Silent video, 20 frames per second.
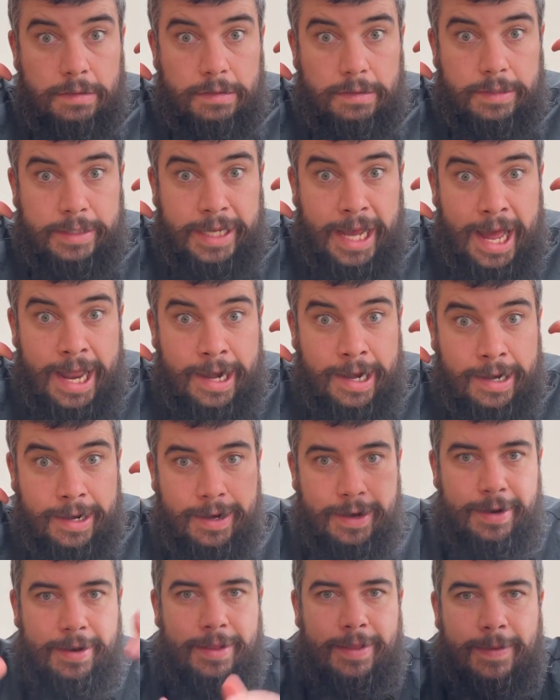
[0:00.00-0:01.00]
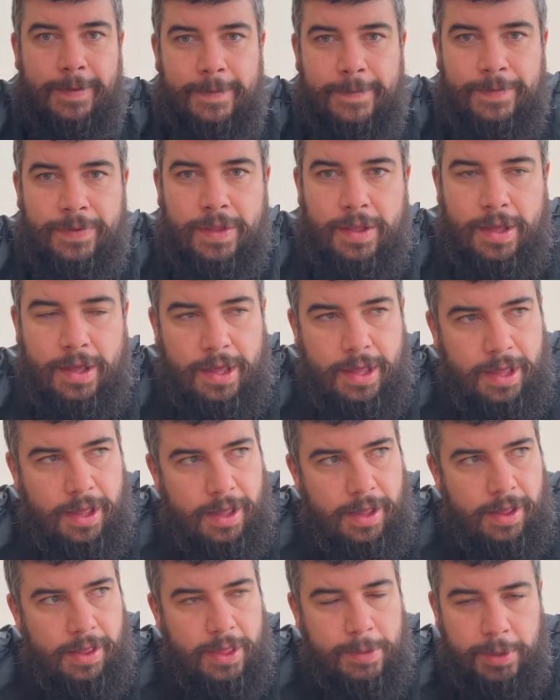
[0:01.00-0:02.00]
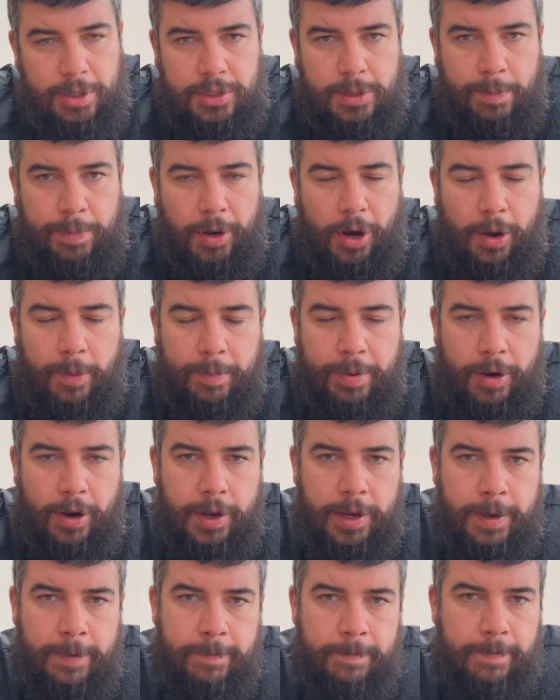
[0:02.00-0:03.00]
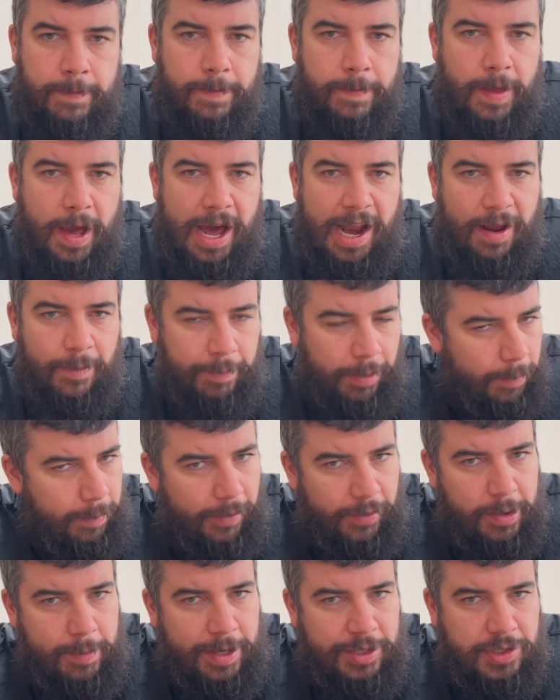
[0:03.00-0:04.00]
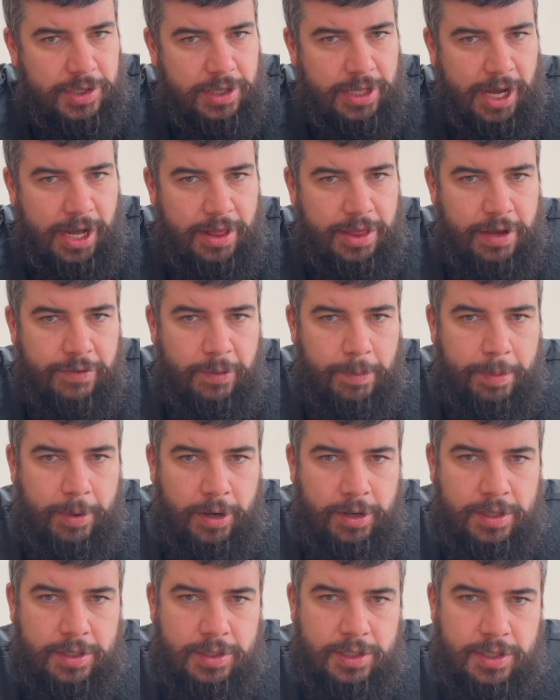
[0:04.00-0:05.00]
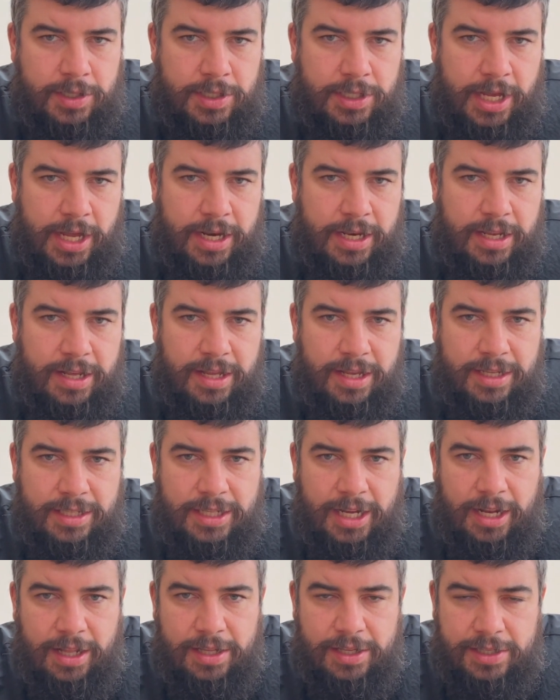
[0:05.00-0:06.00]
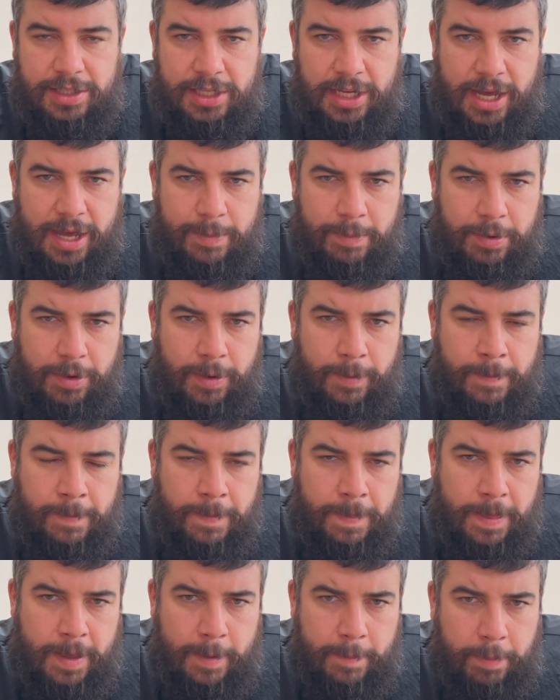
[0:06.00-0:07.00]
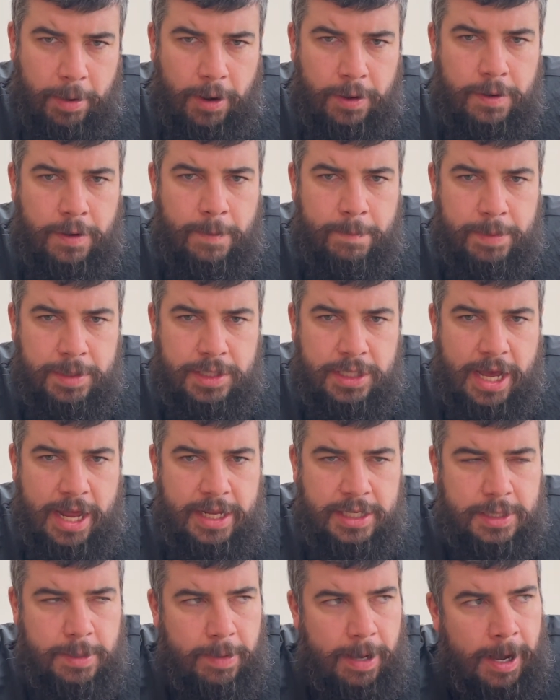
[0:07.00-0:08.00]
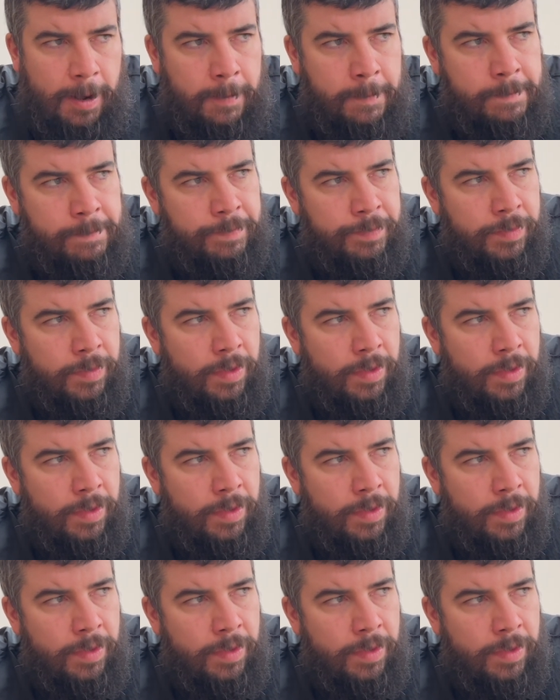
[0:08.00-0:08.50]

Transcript: 10. The most important point, And I probably already mentioned that in the other points and said exactly the same. But point number 10 is about